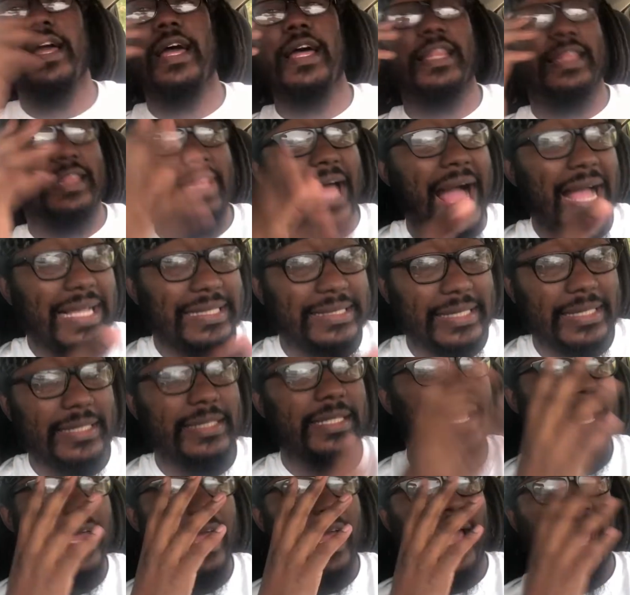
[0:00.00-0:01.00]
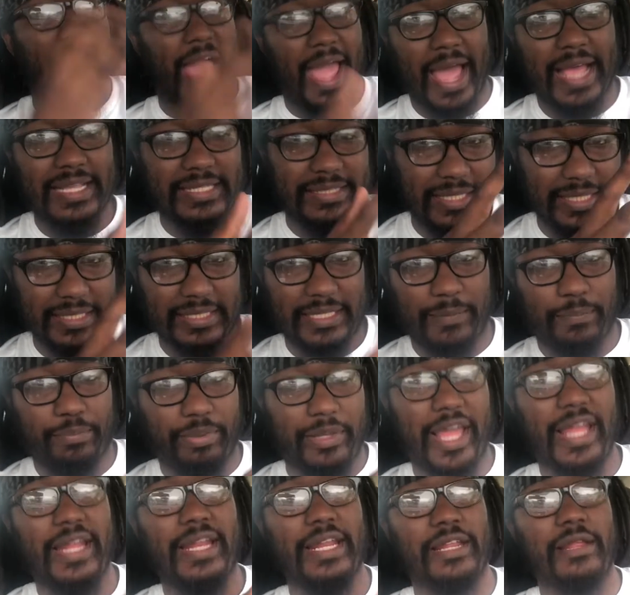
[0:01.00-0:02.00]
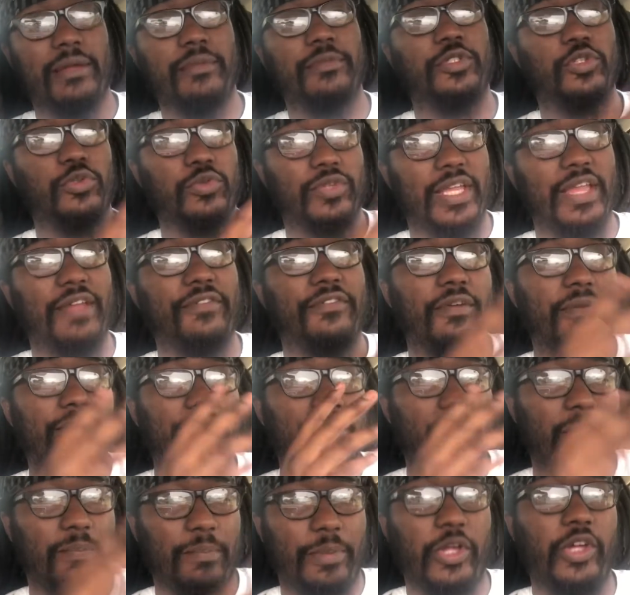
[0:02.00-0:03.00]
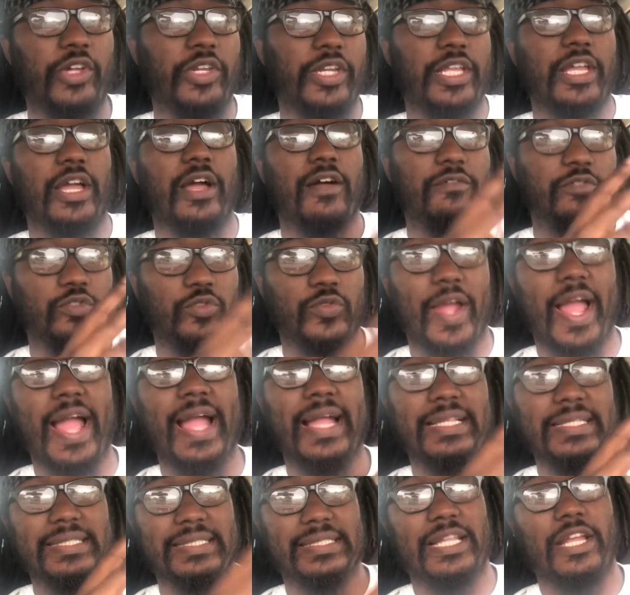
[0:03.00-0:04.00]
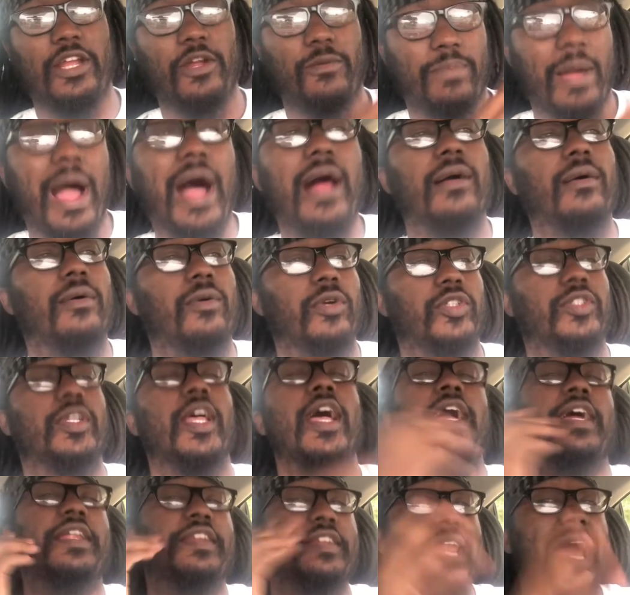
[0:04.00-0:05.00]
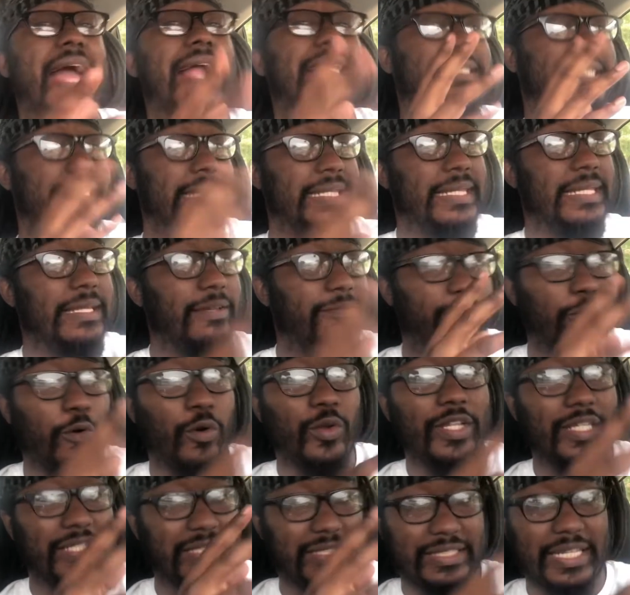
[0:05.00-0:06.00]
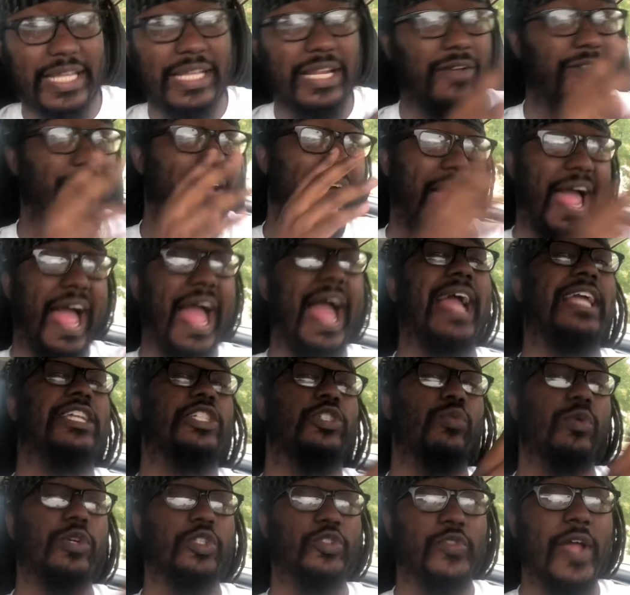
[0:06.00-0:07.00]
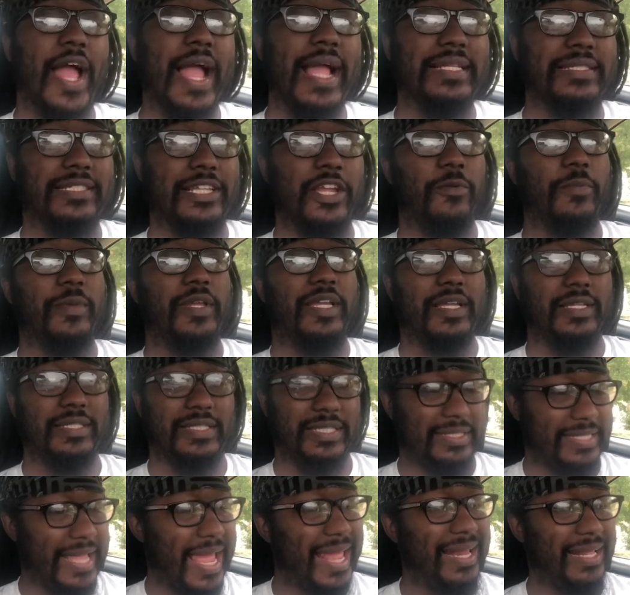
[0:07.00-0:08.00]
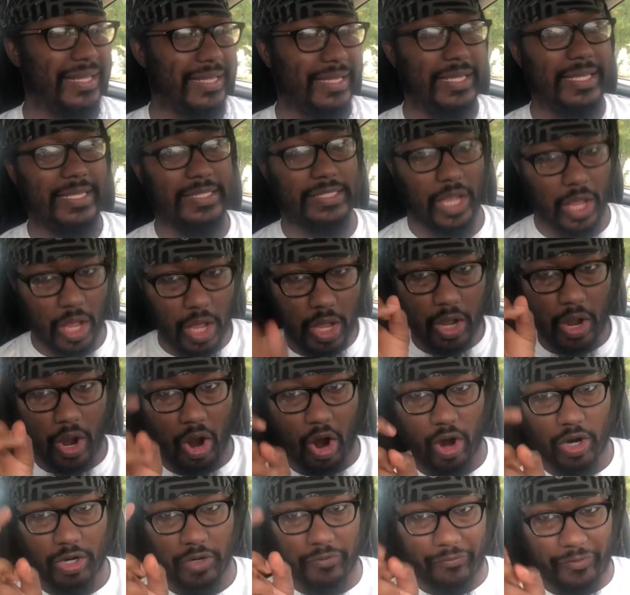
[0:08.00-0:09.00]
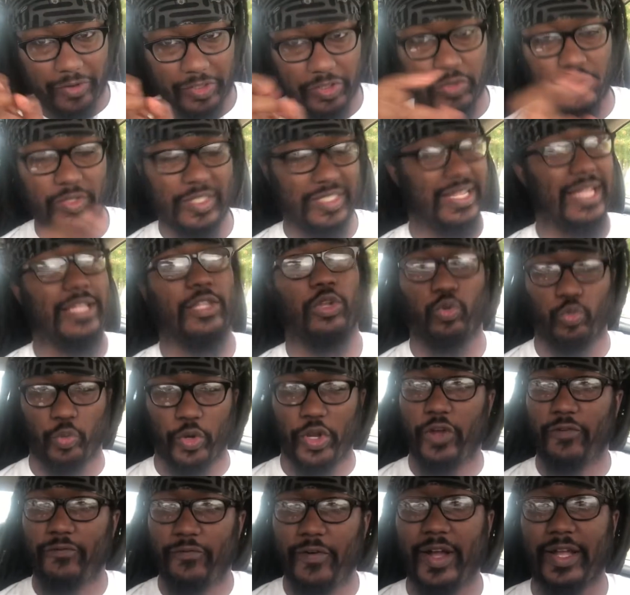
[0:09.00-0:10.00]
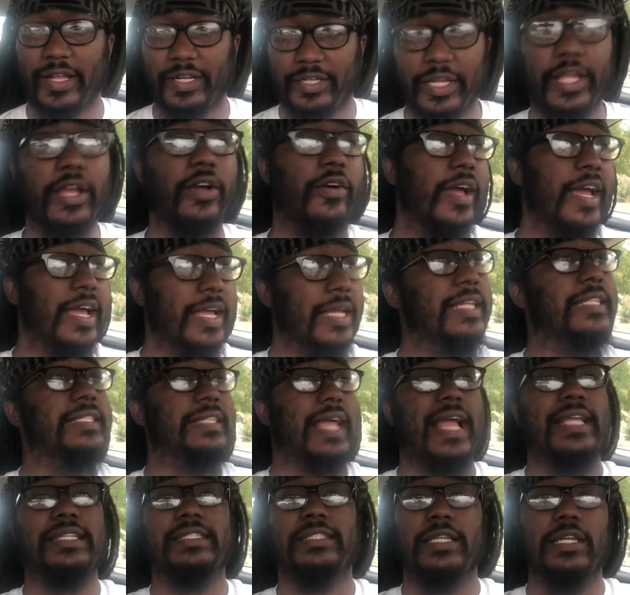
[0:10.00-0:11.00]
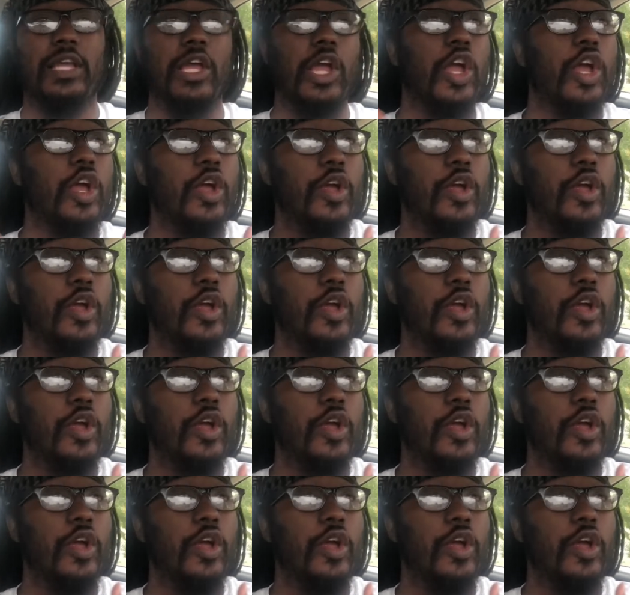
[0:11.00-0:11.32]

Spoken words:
Laxus has this implanted in him to give him the ability of Dragon Slayer powers. Not to the full extent of an actual Dragon Slayer because technically he's artificial. He's not the real fucking deal. He's actually...